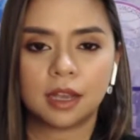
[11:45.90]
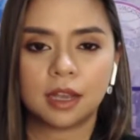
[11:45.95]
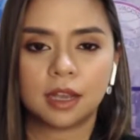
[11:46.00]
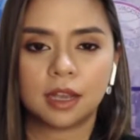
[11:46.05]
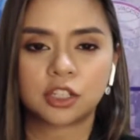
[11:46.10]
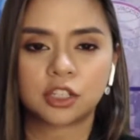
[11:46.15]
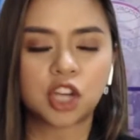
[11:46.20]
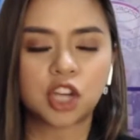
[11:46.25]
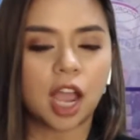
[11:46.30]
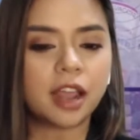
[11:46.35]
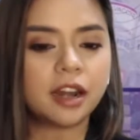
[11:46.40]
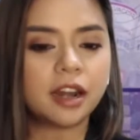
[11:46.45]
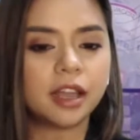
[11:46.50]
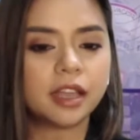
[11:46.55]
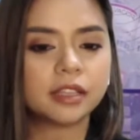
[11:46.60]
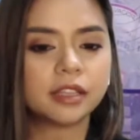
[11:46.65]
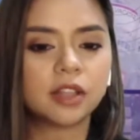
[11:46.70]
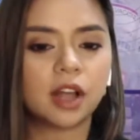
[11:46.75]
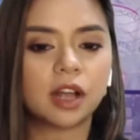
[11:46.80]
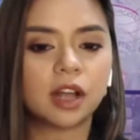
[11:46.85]
China is
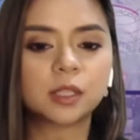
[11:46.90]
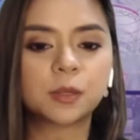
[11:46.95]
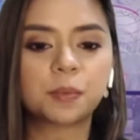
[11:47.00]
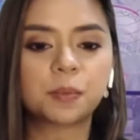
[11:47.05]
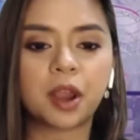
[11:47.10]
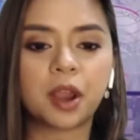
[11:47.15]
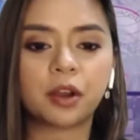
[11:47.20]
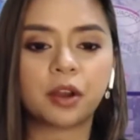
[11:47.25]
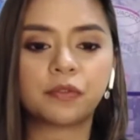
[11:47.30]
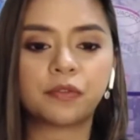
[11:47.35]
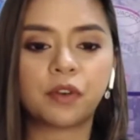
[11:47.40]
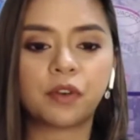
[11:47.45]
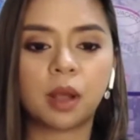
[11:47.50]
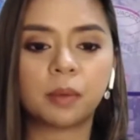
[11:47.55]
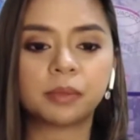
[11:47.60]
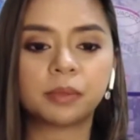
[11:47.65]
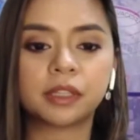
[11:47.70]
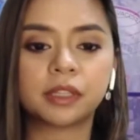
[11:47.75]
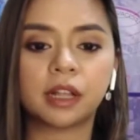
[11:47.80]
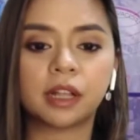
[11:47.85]
not spared from the
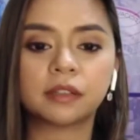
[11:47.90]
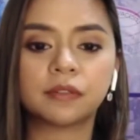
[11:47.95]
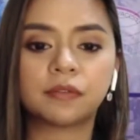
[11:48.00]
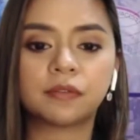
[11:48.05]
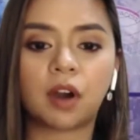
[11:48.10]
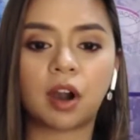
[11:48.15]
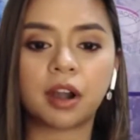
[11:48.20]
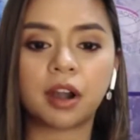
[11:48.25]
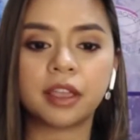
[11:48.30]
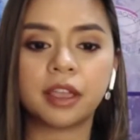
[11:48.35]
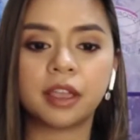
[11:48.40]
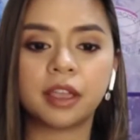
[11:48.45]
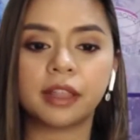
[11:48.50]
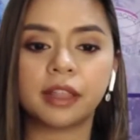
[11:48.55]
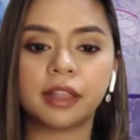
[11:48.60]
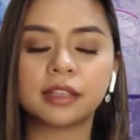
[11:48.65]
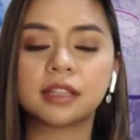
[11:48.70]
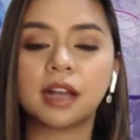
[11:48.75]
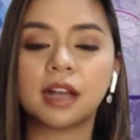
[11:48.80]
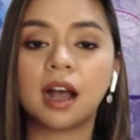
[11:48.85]
Delta variant as
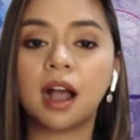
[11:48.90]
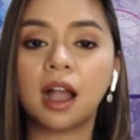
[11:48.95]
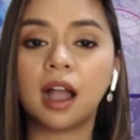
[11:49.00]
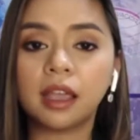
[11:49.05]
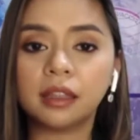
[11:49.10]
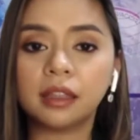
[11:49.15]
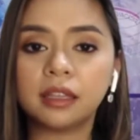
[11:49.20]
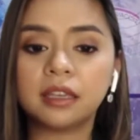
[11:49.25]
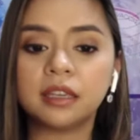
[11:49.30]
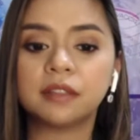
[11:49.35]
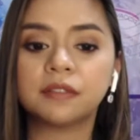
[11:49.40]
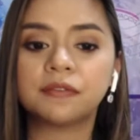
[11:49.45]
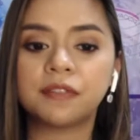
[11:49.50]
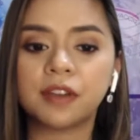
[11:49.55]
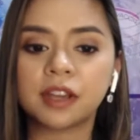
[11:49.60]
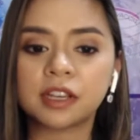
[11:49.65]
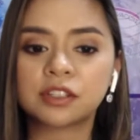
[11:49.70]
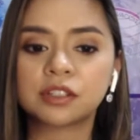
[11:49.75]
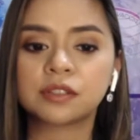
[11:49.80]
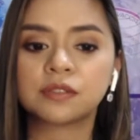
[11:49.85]
the highly
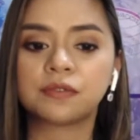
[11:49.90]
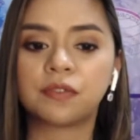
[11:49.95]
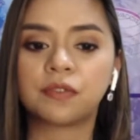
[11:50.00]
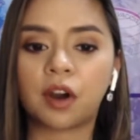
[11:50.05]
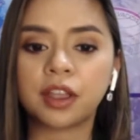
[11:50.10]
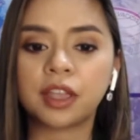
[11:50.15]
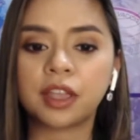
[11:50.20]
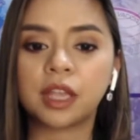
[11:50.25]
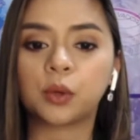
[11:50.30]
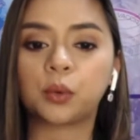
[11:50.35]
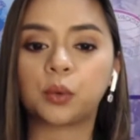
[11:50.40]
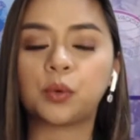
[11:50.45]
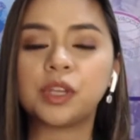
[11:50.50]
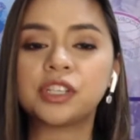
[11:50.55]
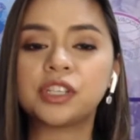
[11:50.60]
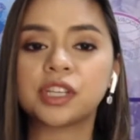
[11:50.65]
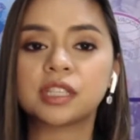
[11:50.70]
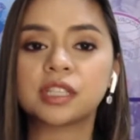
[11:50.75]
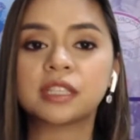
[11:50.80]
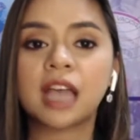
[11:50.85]
infectious variant
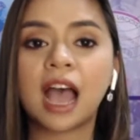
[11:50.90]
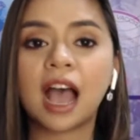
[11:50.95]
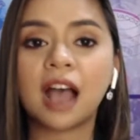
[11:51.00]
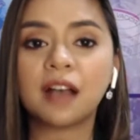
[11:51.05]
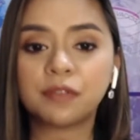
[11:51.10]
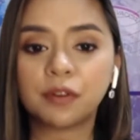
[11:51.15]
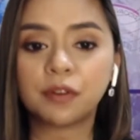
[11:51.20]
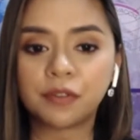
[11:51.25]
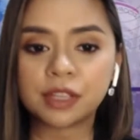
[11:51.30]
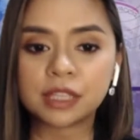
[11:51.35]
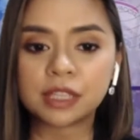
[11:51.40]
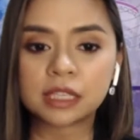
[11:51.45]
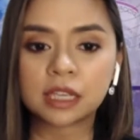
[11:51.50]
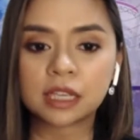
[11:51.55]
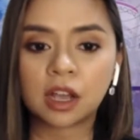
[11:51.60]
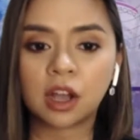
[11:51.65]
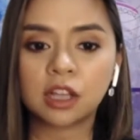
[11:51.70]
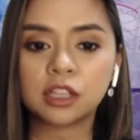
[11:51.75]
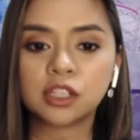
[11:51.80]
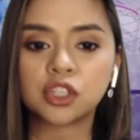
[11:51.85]
reaches half of its
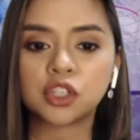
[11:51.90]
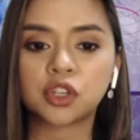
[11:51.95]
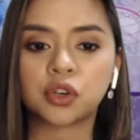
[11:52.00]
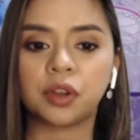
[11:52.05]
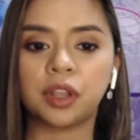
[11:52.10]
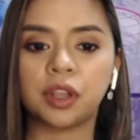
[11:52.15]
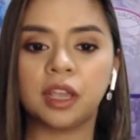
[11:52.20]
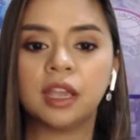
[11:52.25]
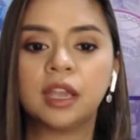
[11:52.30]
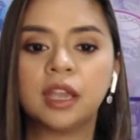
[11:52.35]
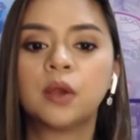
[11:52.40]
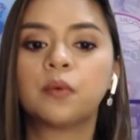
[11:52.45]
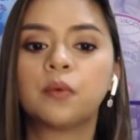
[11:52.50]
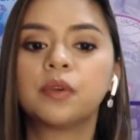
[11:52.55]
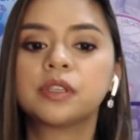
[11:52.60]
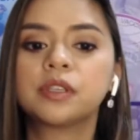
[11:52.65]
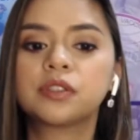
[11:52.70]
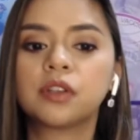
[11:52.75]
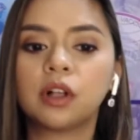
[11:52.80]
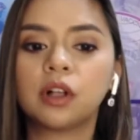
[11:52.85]
country,
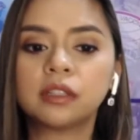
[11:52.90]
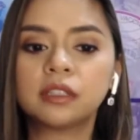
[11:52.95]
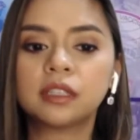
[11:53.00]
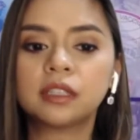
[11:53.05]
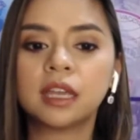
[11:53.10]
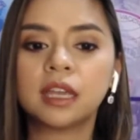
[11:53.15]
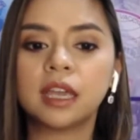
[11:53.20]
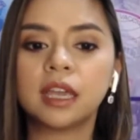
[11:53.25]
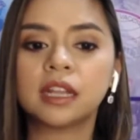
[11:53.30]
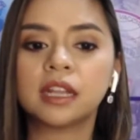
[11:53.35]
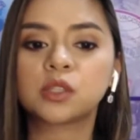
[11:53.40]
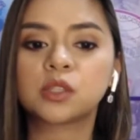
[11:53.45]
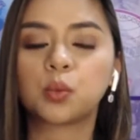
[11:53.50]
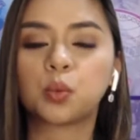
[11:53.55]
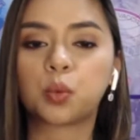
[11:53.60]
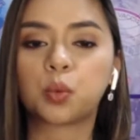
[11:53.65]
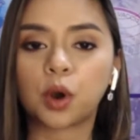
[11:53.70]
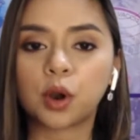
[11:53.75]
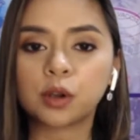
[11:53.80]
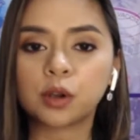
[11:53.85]
resulting in its
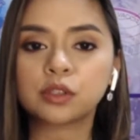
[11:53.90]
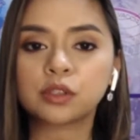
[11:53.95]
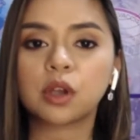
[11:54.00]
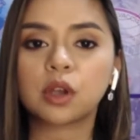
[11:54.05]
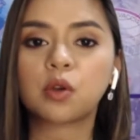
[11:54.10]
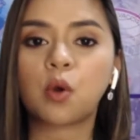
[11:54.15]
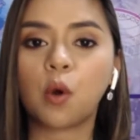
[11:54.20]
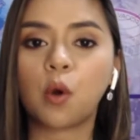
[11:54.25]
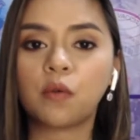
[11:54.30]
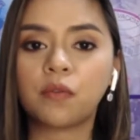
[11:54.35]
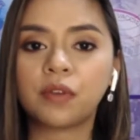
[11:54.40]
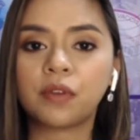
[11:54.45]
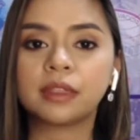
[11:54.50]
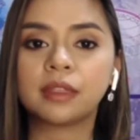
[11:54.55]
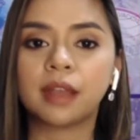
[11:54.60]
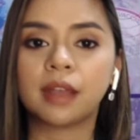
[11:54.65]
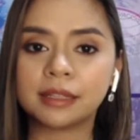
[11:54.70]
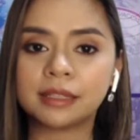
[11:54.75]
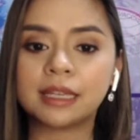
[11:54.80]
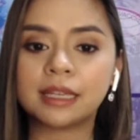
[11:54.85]
worst
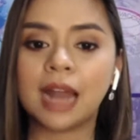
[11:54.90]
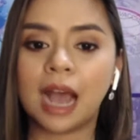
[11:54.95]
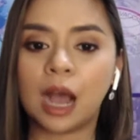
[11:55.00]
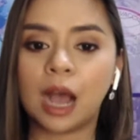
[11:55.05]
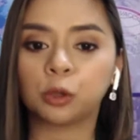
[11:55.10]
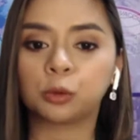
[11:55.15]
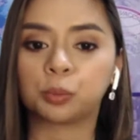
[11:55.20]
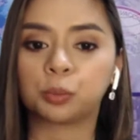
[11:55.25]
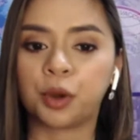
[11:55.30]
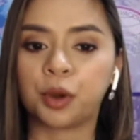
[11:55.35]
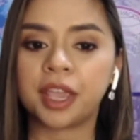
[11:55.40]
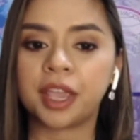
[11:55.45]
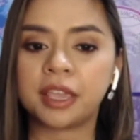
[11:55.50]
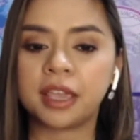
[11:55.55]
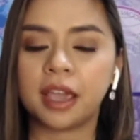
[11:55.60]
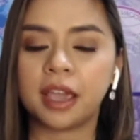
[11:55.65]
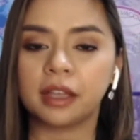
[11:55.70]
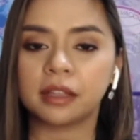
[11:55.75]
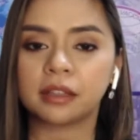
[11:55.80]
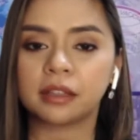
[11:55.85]
COVID-19 outbreak
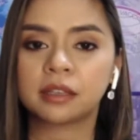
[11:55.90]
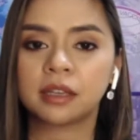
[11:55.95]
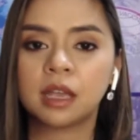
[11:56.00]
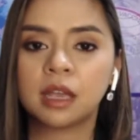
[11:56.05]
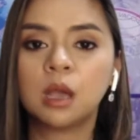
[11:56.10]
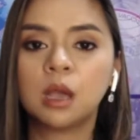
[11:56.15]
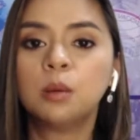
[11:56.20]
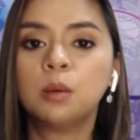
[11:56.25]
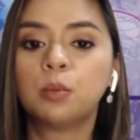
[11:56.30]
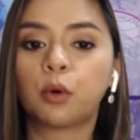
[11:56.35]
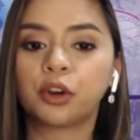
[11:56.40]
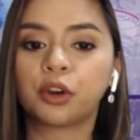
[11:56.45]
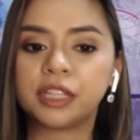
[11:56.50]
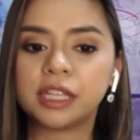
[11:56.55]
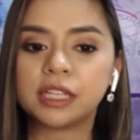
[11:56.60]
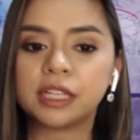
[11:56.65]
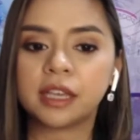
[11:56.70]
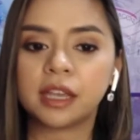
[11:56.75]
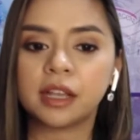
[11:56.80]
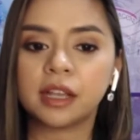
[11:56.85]
yet. More
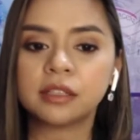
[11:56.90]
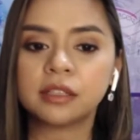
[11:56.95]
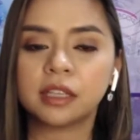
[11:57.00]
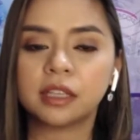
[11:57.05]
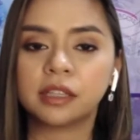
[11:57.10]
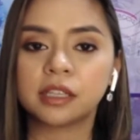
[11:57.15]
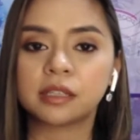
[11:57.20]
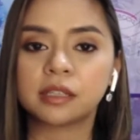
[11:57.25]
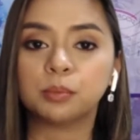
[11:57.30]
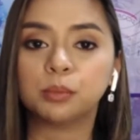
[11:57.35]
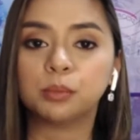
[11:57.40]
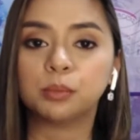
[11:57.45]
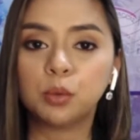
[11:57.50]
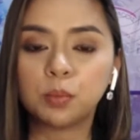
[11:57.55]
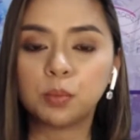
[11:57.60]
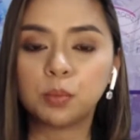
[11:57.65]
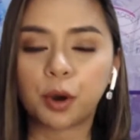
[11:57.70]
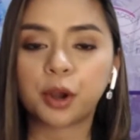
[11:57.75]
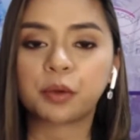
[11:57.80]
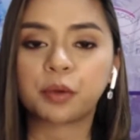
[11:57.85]
details in this
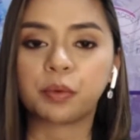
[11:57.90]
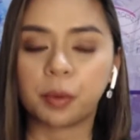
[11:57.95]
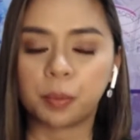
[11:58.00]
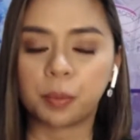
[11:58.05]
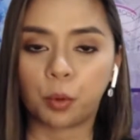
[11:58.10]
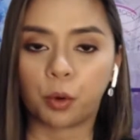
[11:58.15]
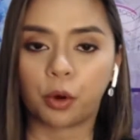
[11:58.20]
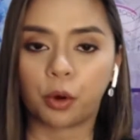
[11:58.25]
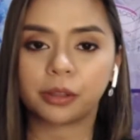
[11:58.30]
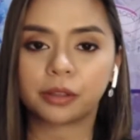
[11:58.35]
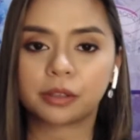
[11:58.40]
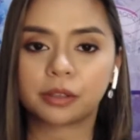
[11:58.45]
Bloomberg report.